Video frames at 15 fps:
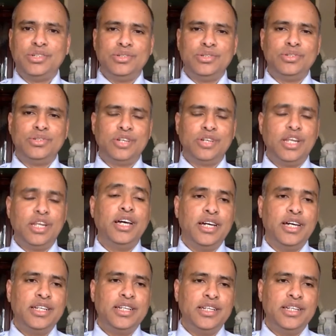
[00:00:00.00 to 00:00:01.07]
to
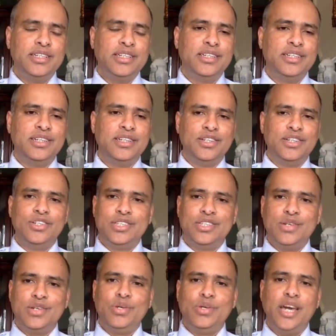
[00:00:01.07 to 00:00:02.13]
learn
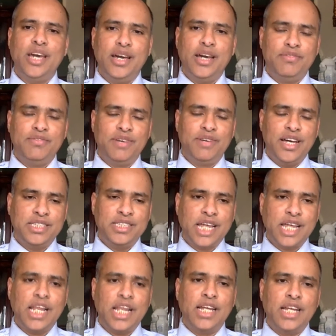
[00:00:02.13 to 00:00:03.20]
that we have a
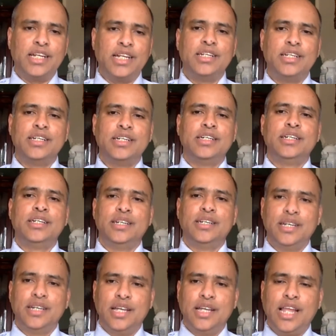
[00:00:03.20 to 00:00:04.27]
stellar
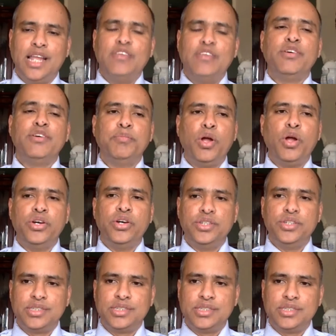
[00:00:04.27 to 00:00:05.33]
line of
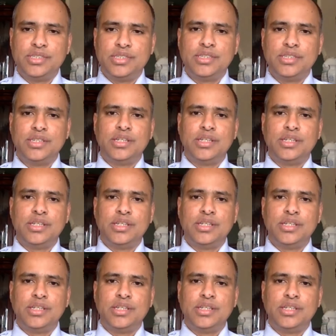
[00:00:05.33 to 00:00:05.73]
employers.